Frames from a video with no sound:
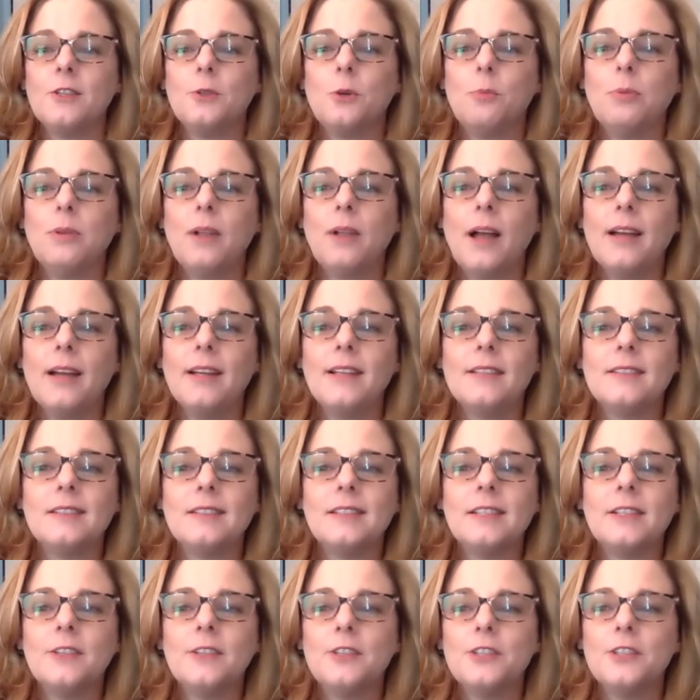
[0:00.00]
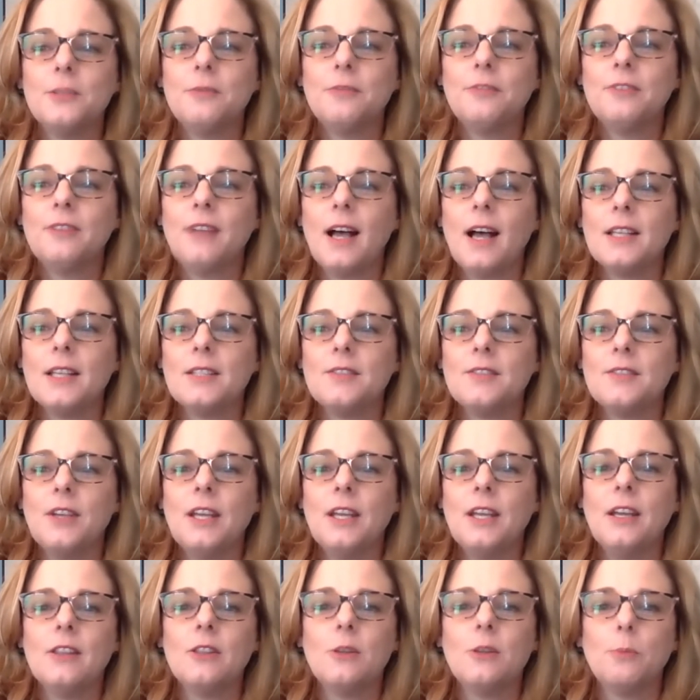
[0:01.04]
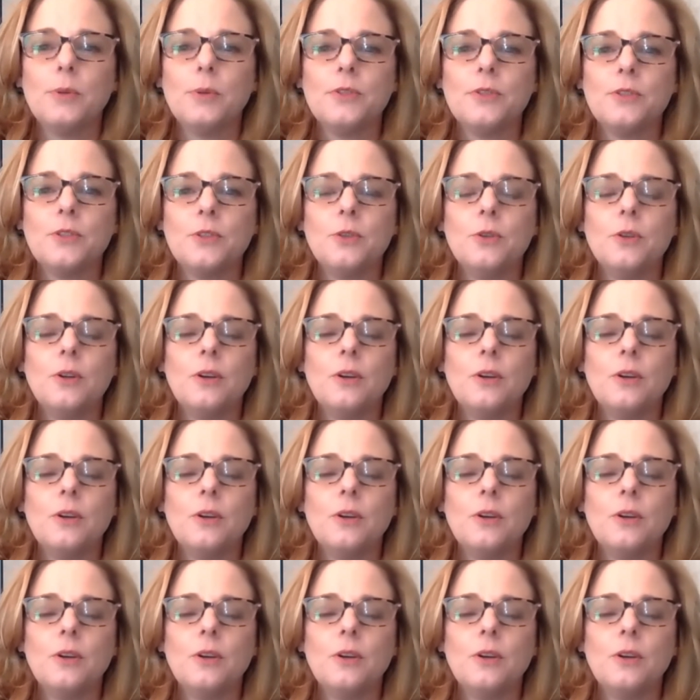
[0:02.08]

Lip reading: to apply his leadership philosophy in the pursuit